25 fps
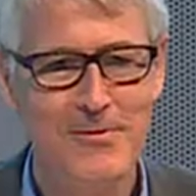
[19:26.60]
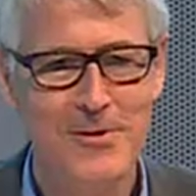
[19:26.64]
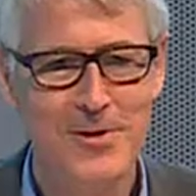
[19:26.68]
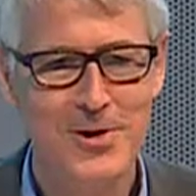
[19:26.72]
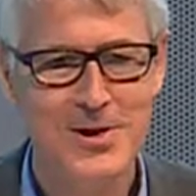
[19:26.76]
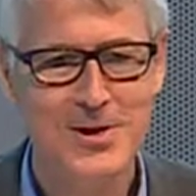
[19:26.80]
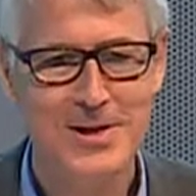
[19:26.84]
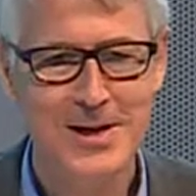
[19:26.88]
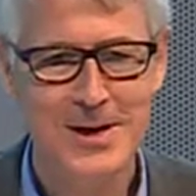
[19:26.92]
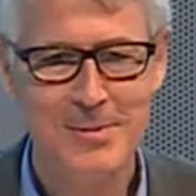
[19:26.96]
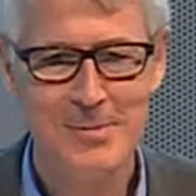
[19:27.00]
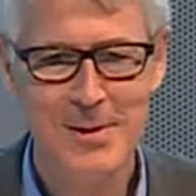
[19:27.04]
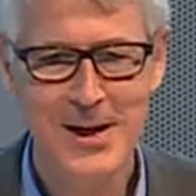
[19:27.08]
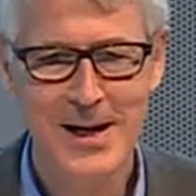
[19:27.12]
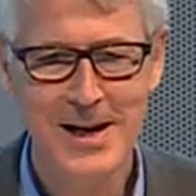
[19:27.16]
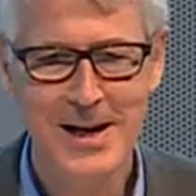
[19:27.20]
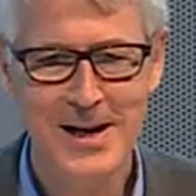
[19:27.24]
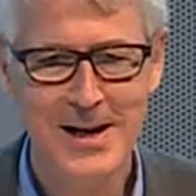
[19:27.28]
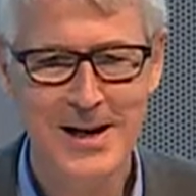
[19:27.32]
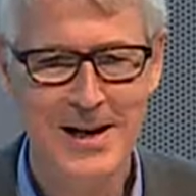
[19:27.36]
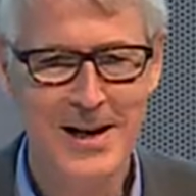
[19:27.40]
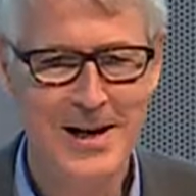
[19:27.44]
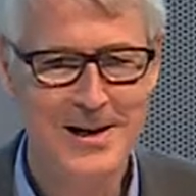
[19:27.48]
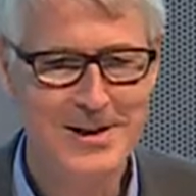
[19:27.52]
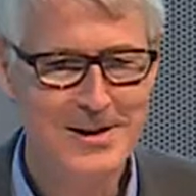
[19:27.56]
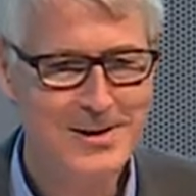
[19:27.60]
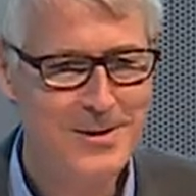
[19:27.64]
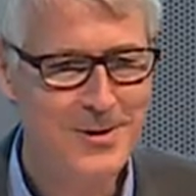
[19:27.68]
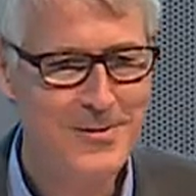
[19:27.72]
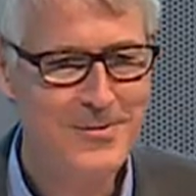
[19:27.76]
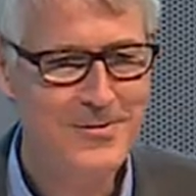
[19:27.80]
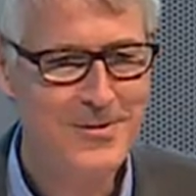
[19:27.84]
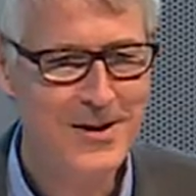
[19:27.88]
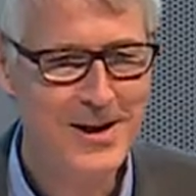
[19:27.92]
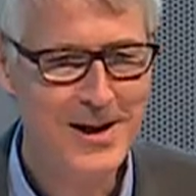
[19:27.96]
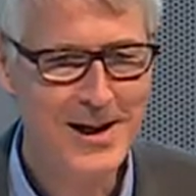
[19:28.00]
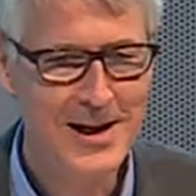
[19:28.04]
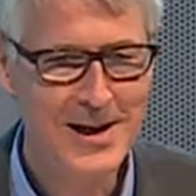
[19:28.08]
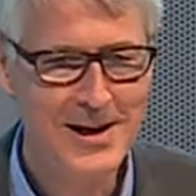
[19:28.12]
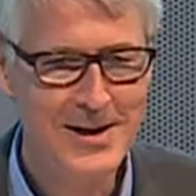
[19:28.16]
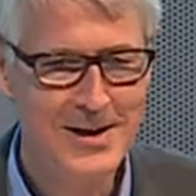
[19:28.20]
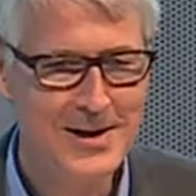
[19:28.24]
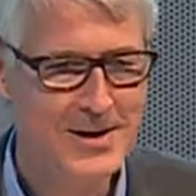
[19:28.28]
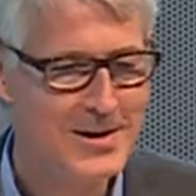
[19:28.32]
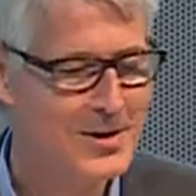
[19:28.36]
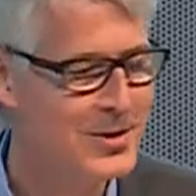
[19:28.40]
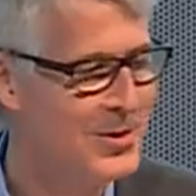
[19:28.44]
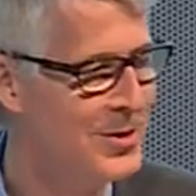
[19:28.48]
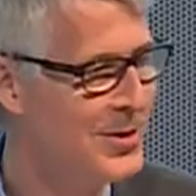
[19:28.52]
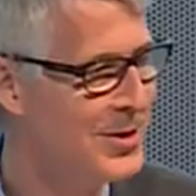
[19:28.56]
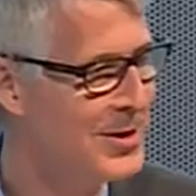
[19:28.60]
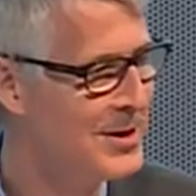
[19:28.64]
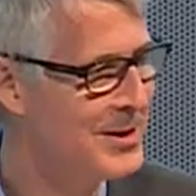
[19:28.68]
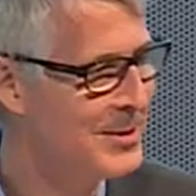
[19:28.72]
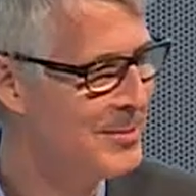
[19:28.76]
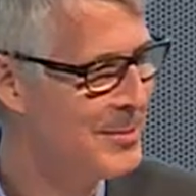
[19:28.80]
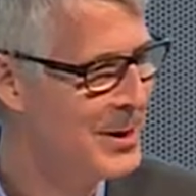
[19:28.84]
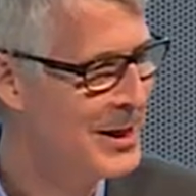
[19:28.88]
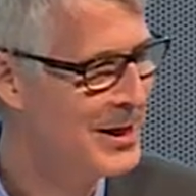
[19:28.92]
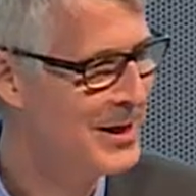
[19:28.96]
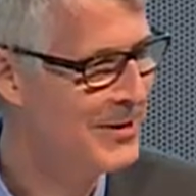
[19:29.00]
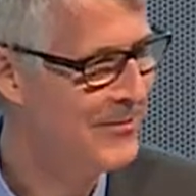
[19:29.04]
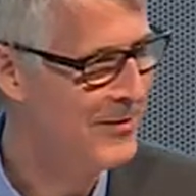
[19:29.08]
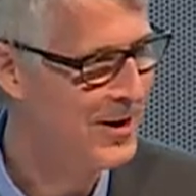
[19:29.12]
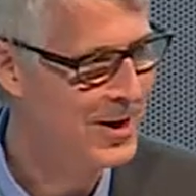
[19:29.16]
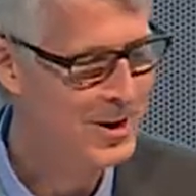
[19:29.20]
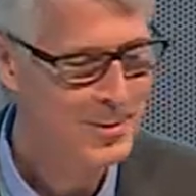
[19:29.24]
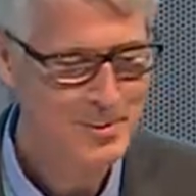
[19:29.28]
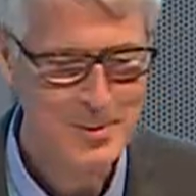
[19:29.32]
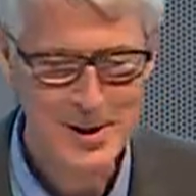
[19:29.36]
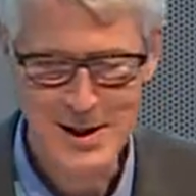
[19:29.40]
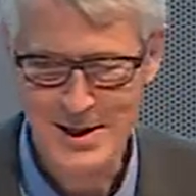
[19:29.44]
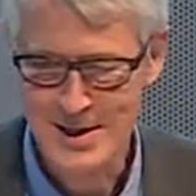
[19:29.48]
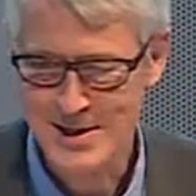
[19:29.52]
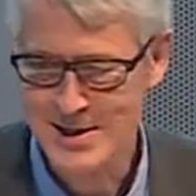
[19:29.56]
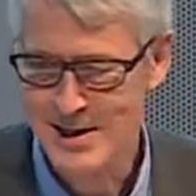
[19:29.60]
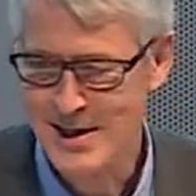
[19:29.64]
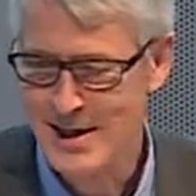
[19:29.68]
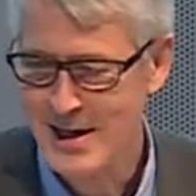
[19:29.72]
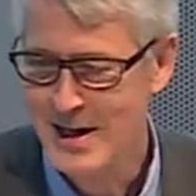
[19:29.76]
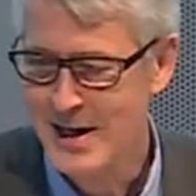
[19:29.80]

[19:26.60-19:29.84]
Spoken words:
first time here, and I so far enjoyed the meeting very much.